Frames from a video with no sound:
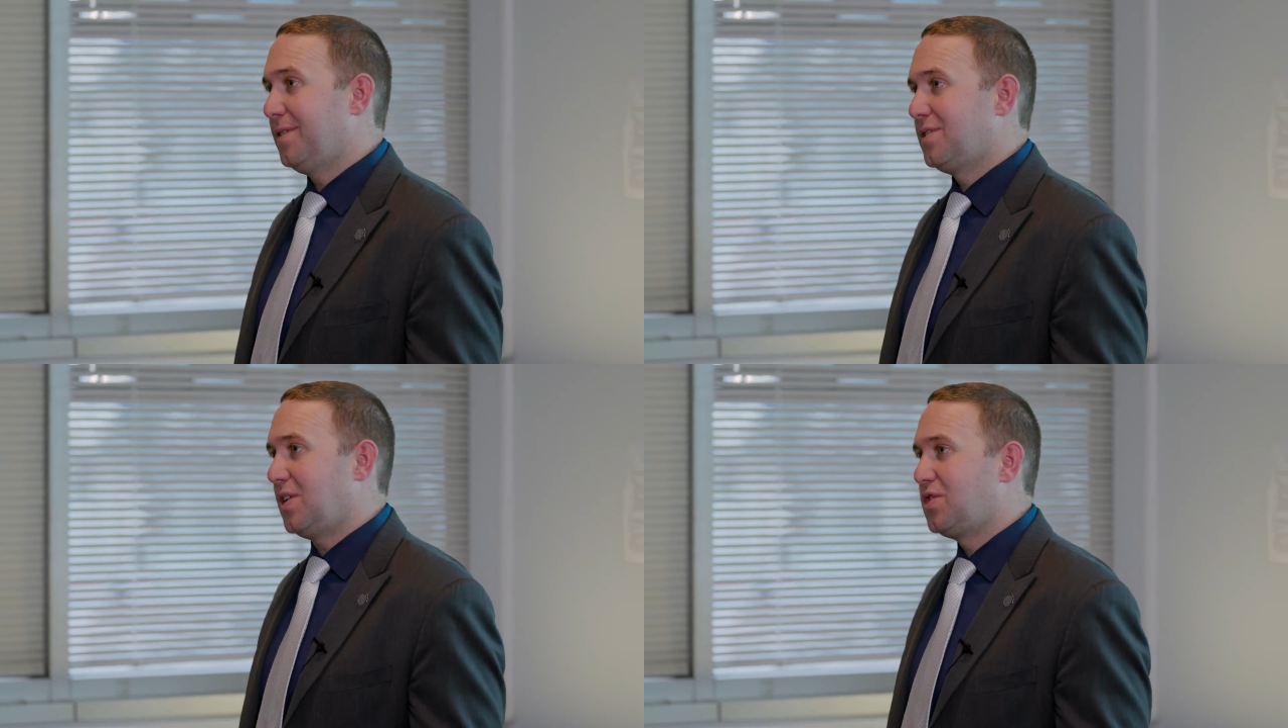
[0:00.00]

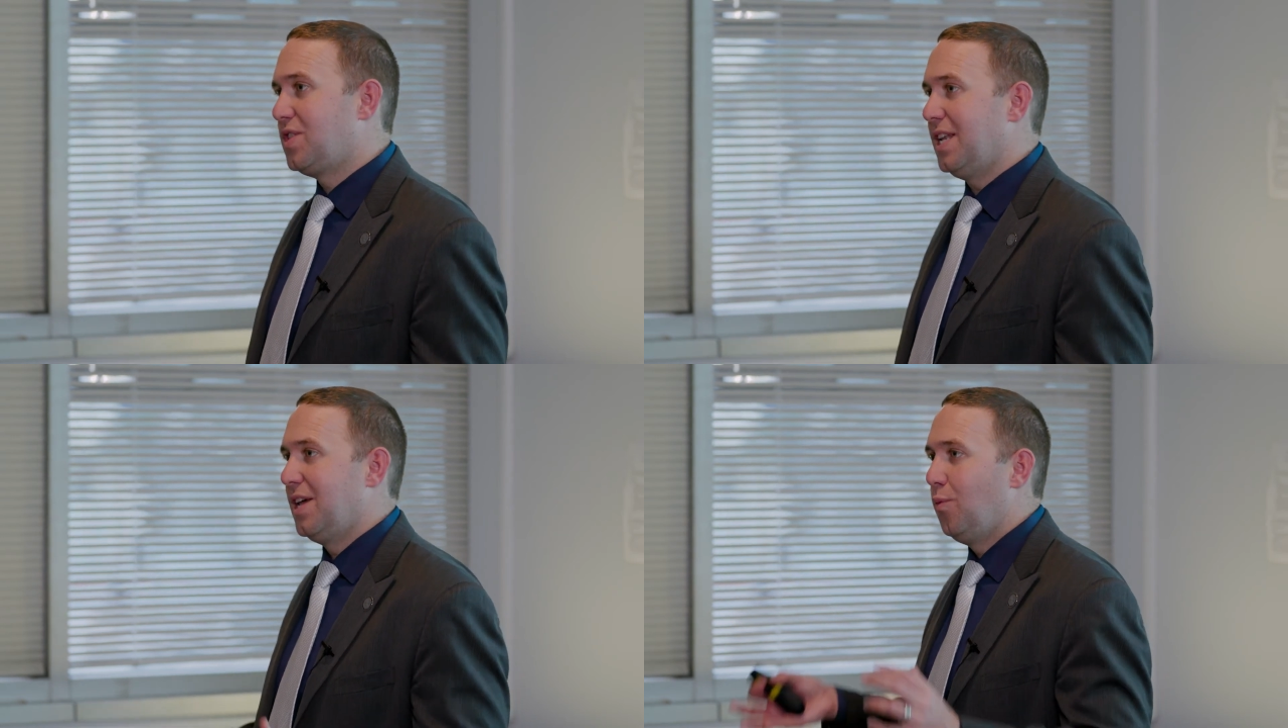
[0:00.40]
such
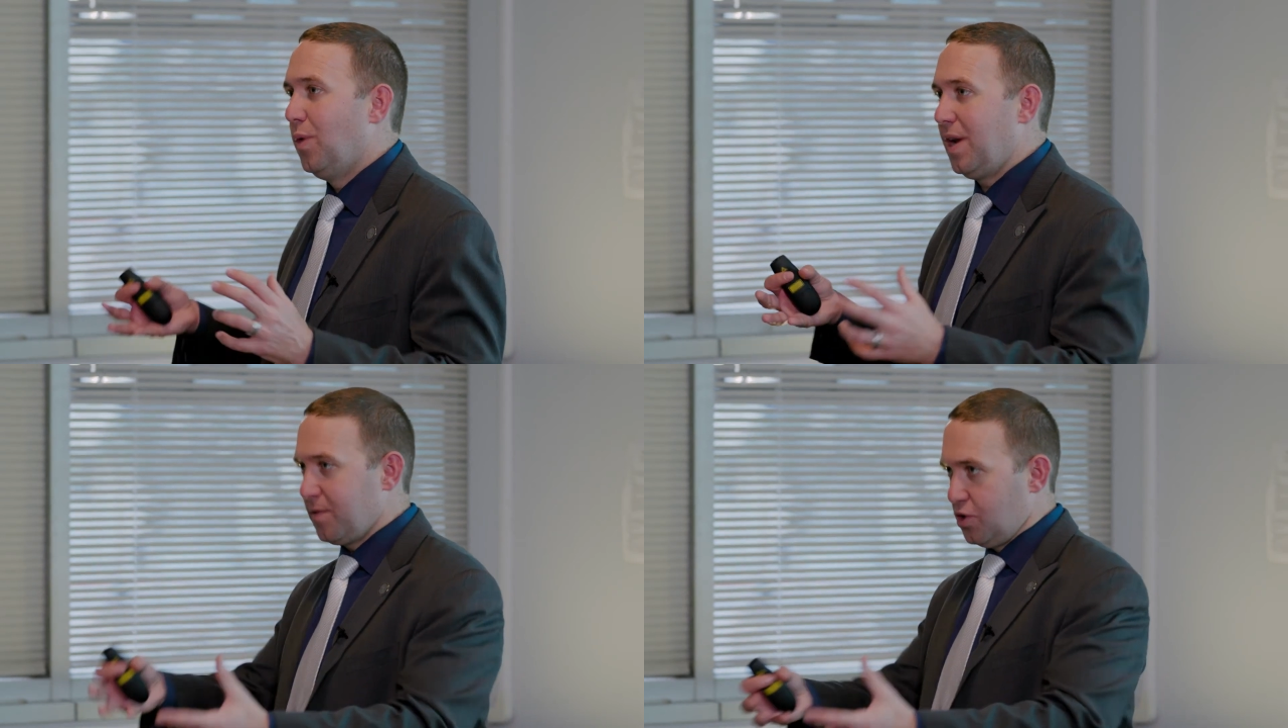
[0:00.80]
that
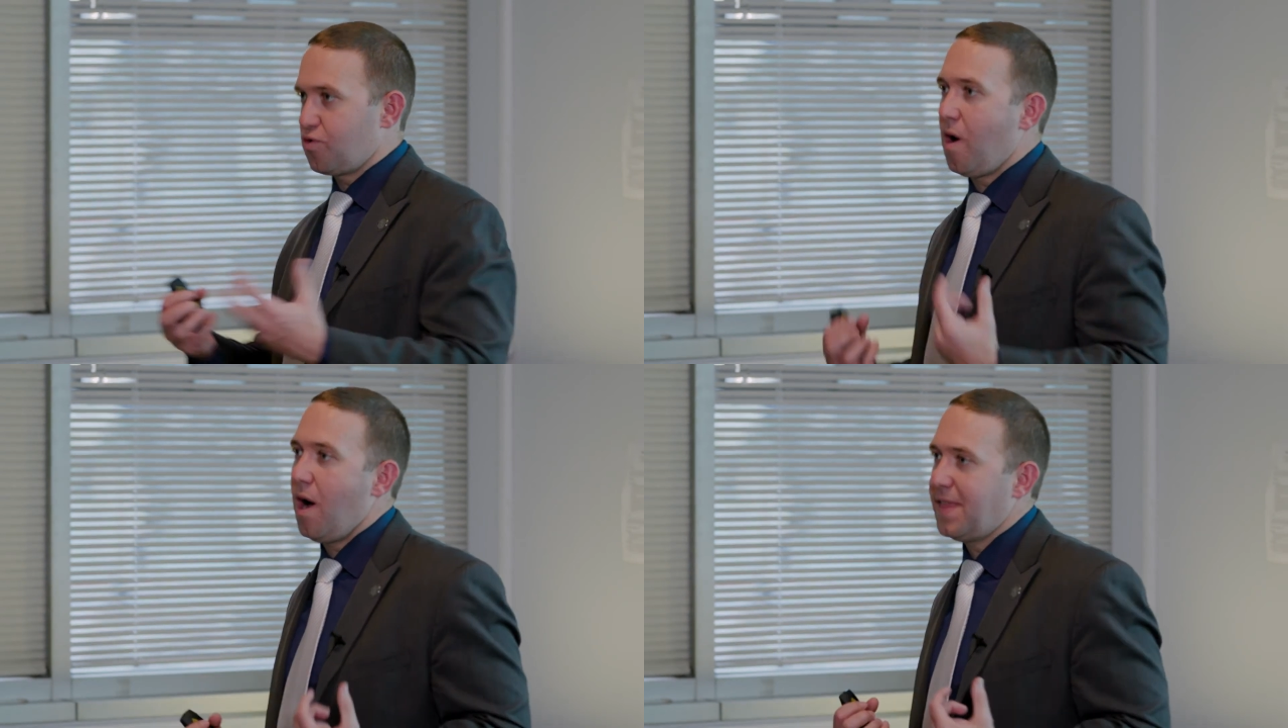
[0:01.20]
whatever
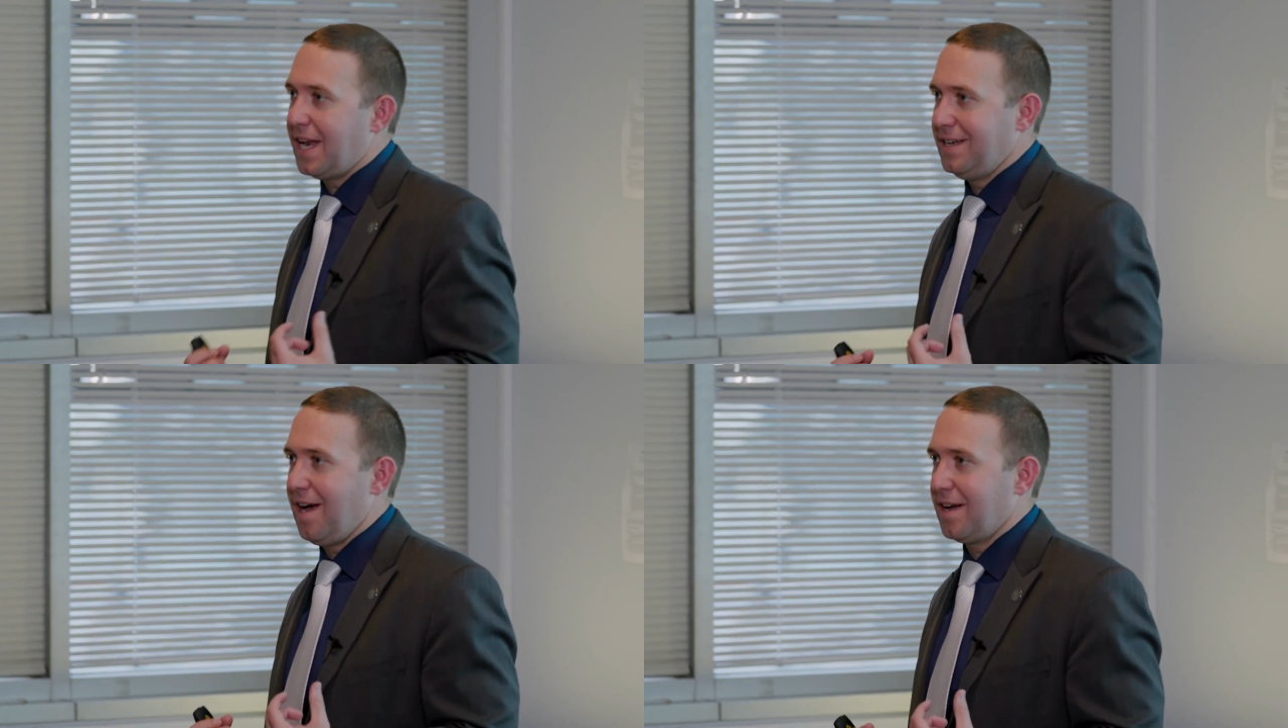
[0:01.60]
draw
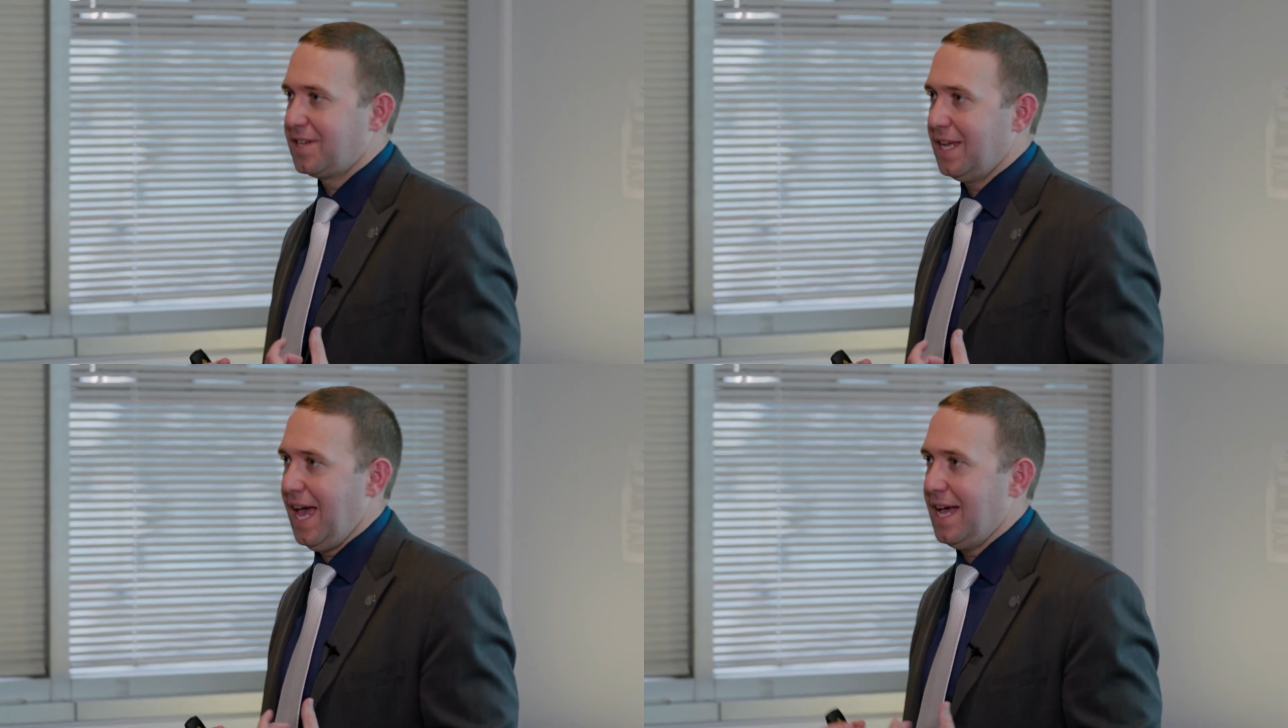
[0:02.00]
that
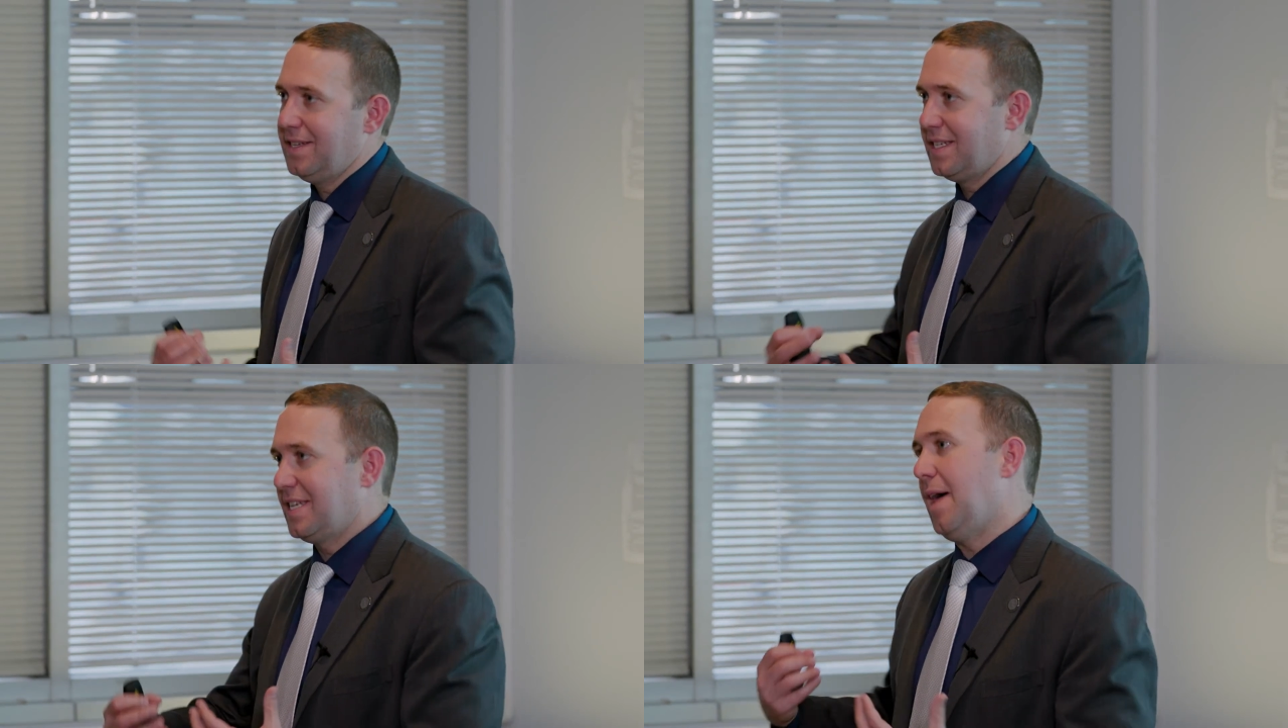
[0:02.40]
intoxicant
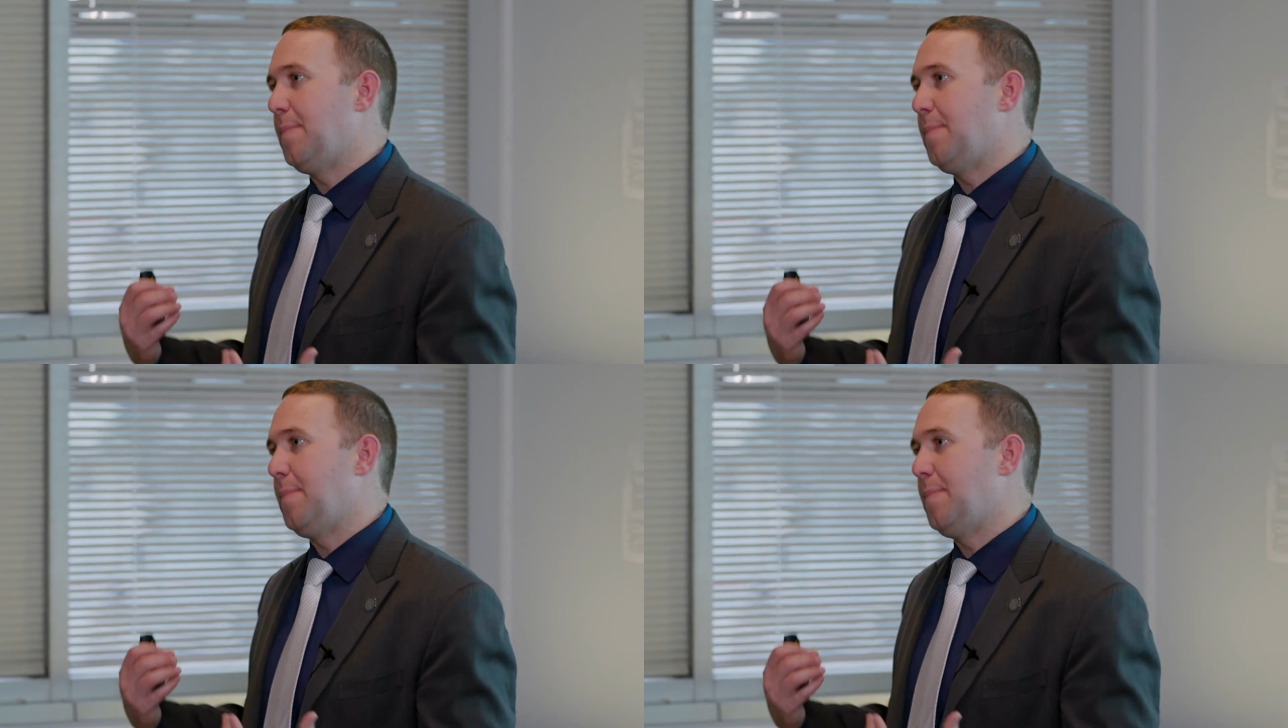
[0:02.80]
has is